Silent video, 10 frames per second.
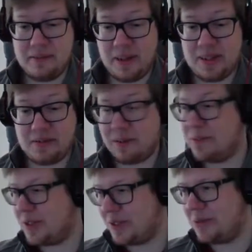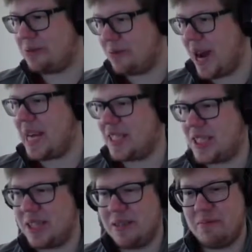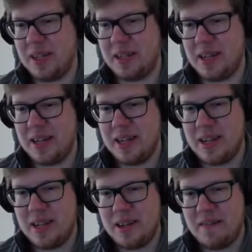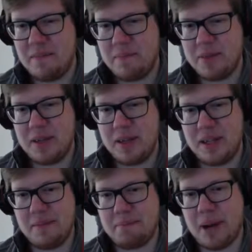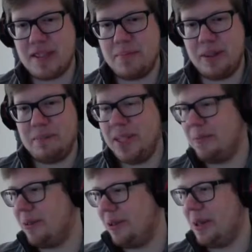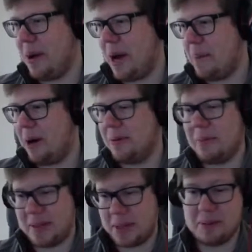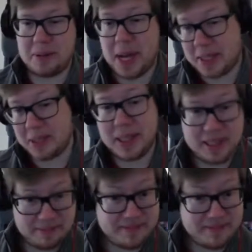things from scratch with impossible minimal amount of material actually.